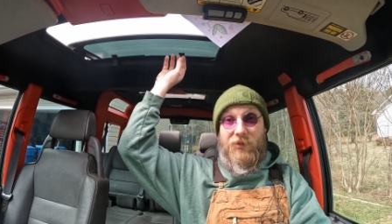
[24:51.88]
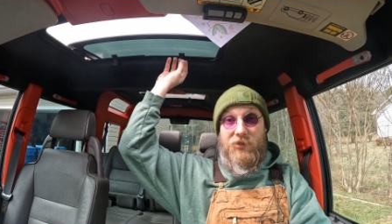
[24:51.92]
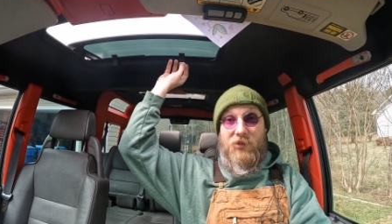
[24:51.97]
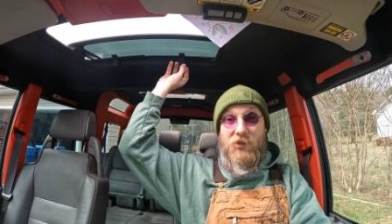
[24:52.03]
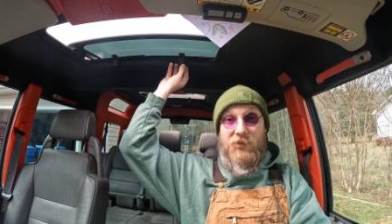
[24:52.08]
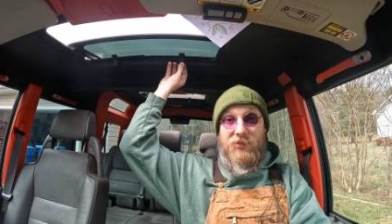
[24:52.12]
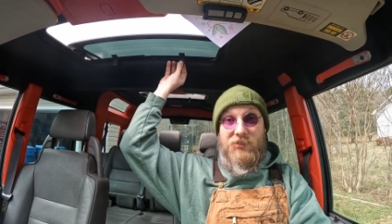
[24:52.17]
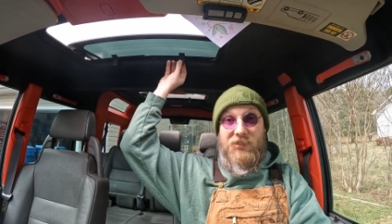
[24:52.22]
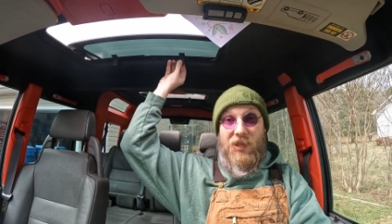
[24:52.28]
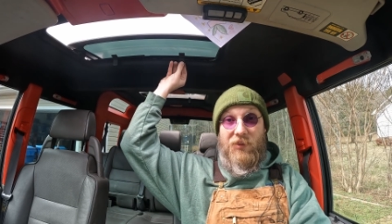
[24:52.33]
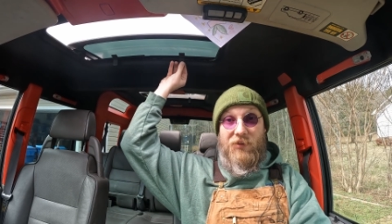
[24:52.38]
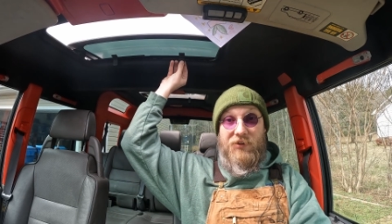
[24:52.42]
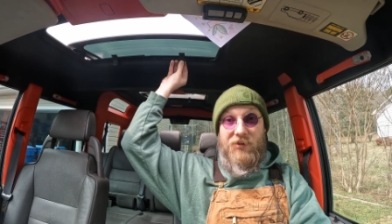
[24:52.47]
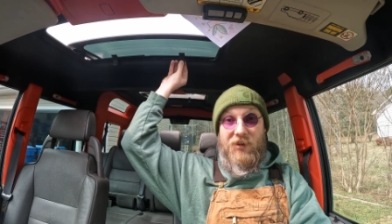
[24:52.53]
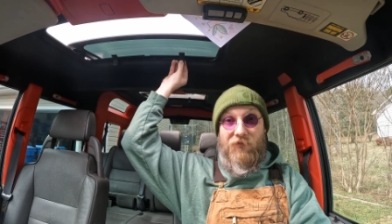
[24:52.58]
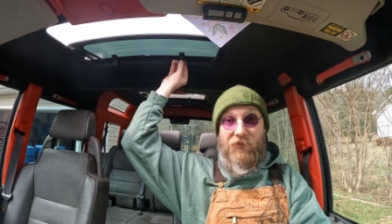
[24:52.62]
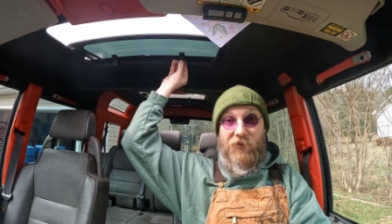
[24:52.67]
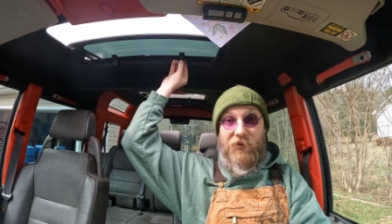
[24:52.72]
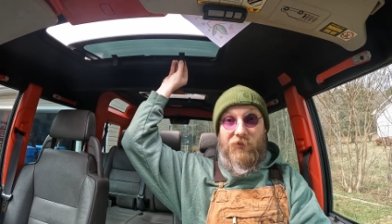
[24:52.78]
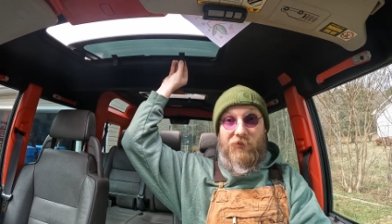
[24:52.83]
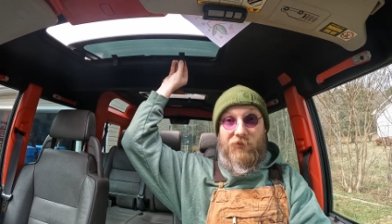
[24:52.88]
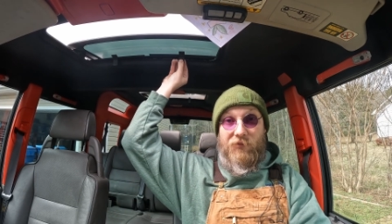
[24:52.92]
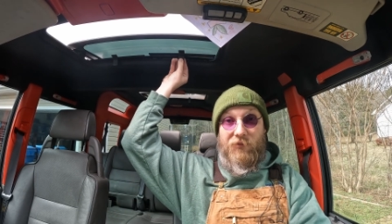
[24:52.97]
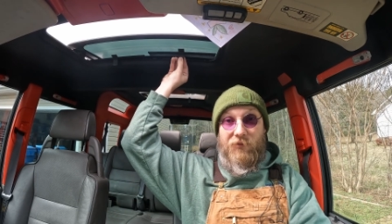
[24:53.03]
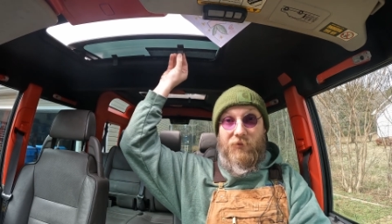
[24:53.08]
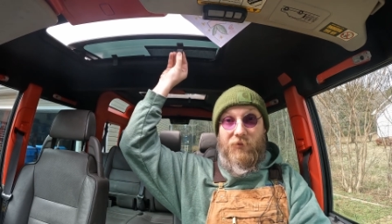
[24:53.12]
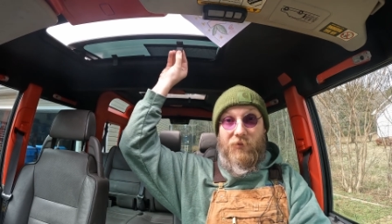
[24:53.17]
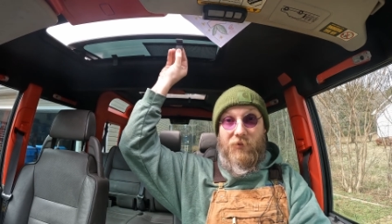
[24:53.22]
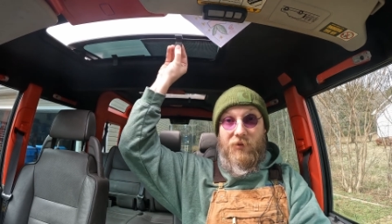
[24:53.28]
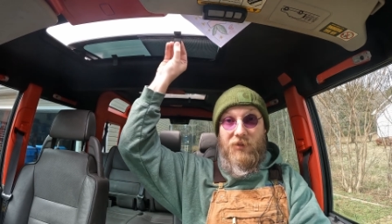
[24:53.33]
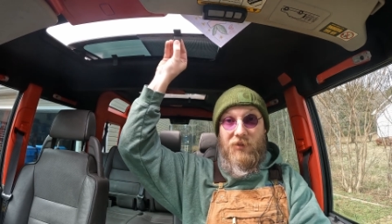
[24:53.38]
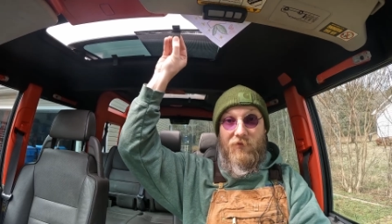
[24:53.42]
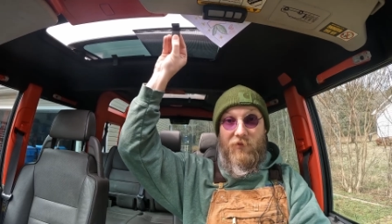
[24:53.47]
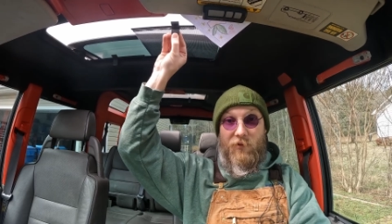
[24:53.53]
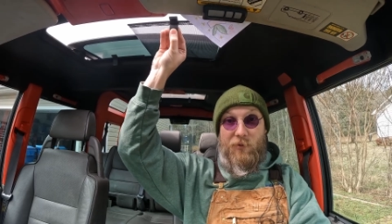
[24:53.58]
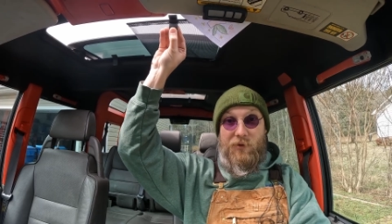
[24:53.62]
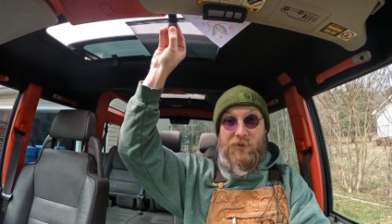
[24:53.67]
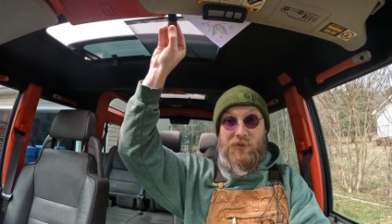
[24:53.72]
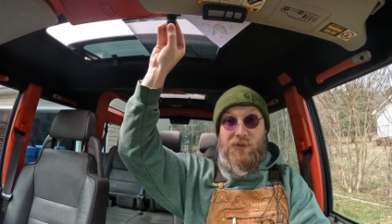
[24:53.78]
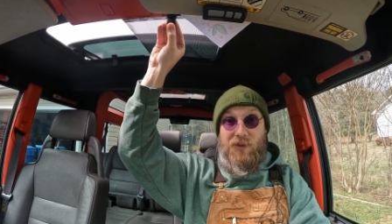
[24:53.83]
you can tell the difference. even
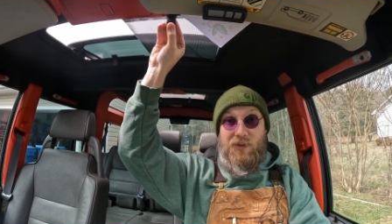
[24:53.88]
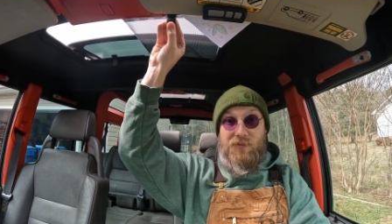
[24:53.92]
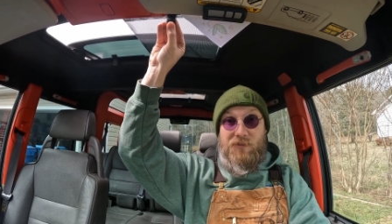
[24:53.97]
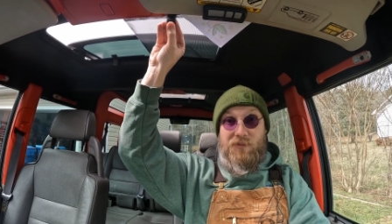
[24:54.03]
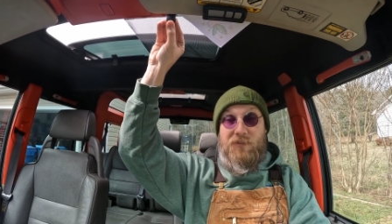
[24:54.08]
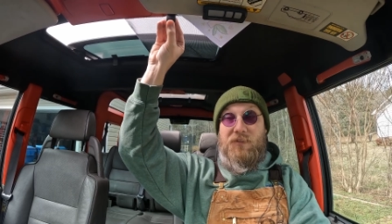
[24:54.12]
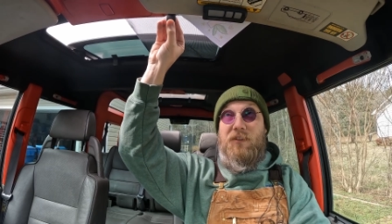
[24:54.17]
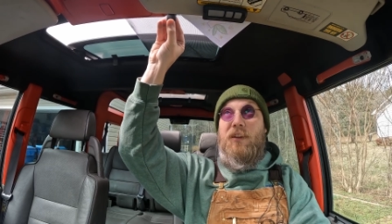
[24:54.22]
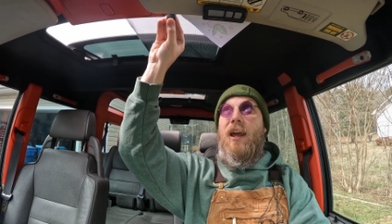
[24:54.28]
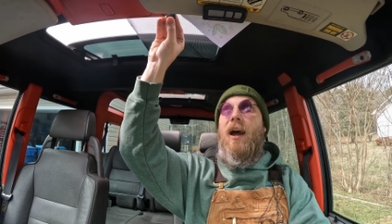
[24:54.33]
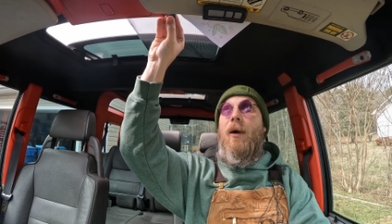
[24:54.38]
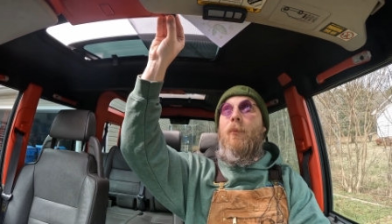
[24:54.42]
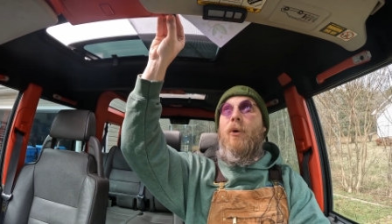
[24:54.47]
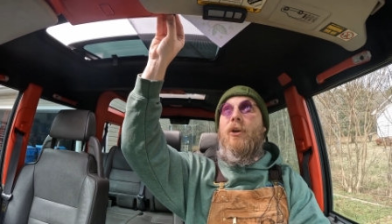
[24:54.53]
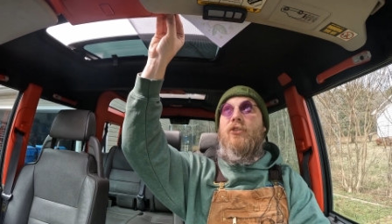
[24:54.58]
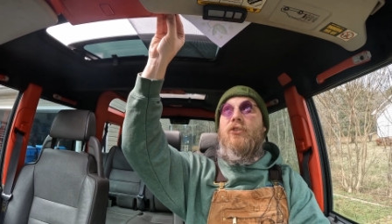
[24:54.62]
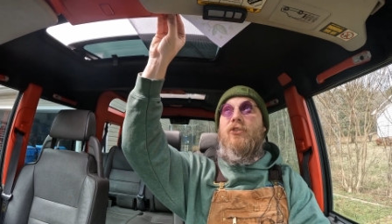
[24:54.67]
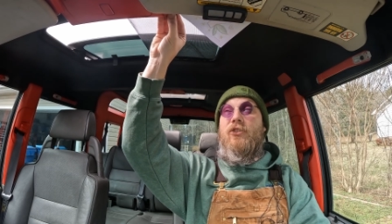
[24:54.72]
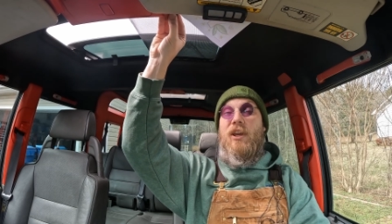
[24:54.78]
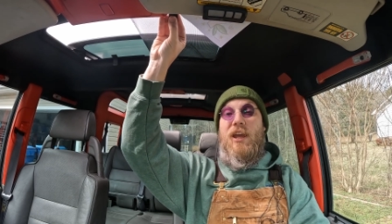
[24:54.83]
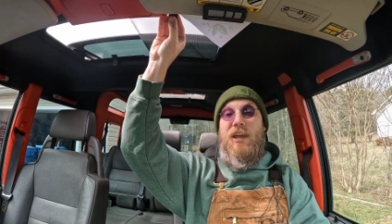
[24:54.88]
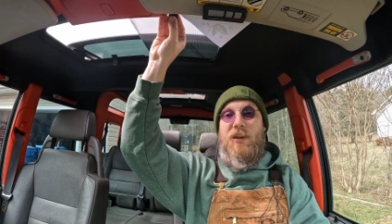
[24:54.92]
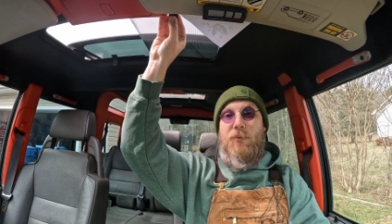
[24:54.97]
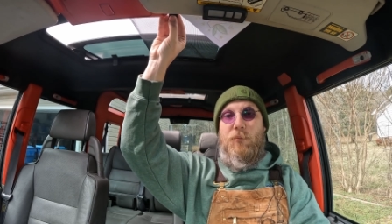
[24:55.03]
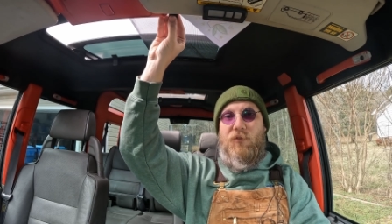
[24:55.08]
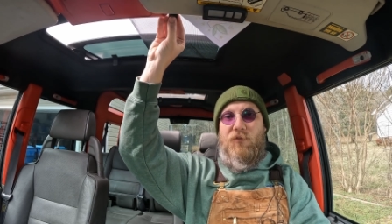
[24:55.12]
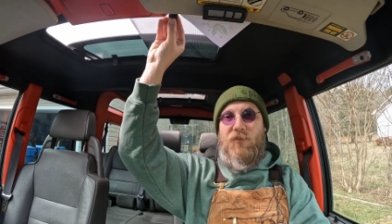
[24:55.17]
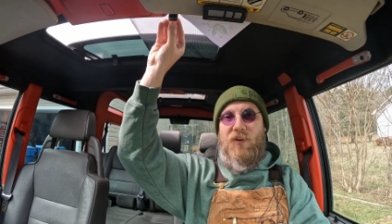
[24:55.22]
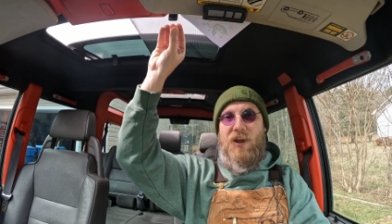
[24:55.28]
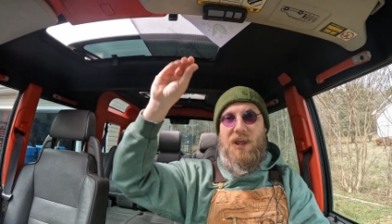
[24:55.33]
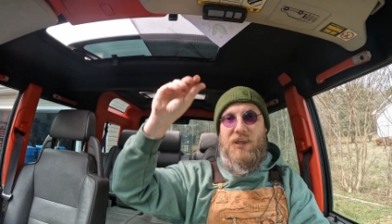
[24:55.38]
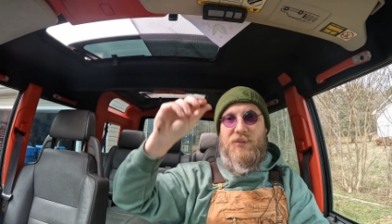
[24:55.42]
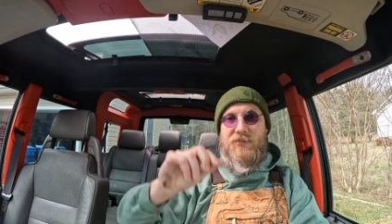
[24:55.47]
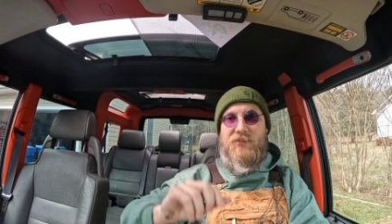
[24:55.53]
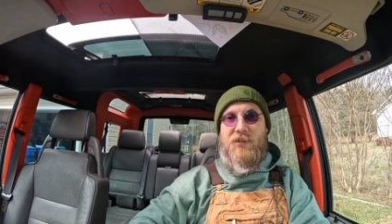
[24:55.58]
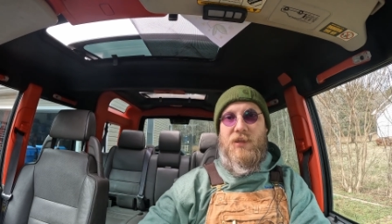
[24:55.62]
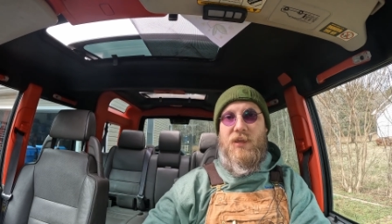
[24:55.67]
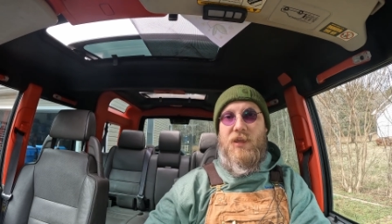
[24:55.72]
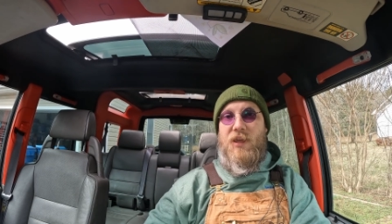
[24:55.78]
with this, you see how much shade it provides.